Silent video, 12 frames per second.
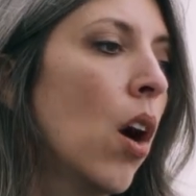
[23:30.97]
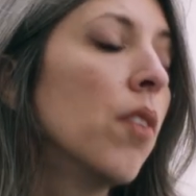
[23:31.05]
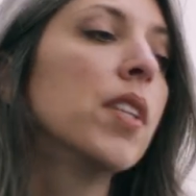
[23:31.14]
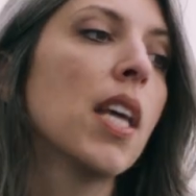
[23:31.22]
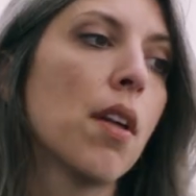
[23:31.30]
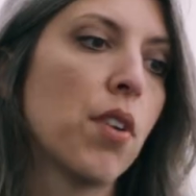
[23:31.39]

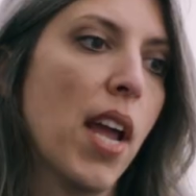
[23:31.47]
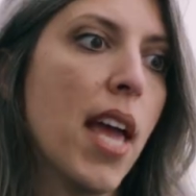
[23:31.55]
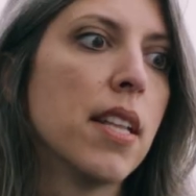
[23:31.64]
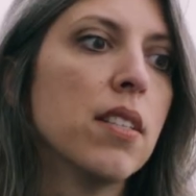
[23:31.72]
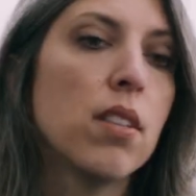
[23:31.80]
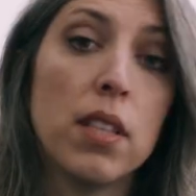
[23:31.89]
On the other
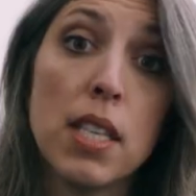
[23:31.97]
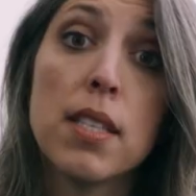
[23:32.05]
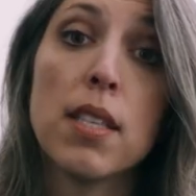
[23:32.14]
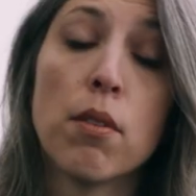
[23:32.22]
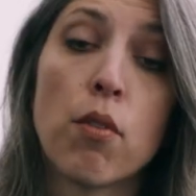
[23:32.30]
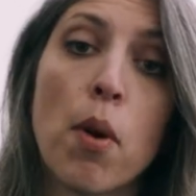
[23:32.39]
hand, this
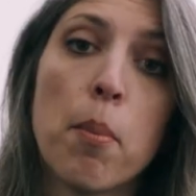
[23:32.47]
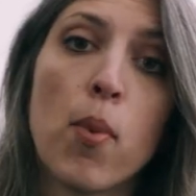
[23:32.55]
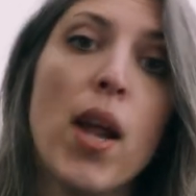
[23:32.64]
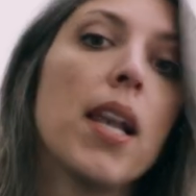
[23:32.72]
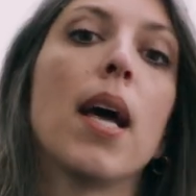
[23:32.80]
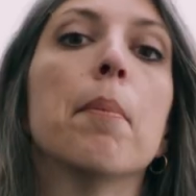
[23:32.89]
silver
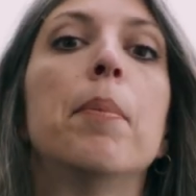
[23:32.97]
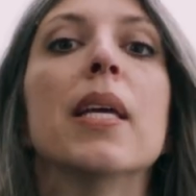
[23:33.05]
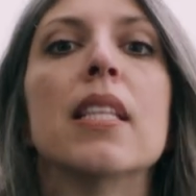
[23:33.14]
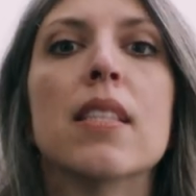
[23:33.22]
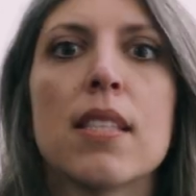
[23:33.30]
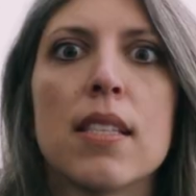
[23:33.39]
umbrella,
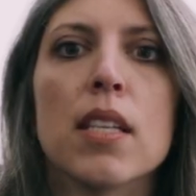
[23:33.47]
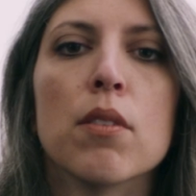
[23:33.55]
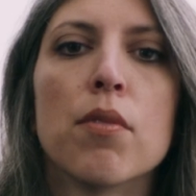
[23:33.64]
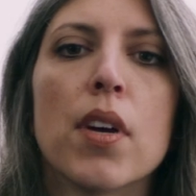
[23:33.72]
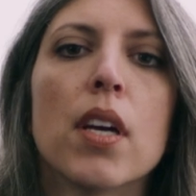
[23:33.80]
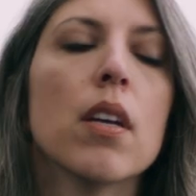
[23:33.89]
being
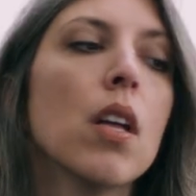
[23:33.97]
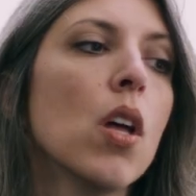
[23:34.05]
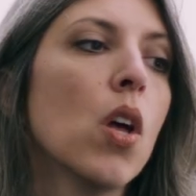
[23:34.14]
silver,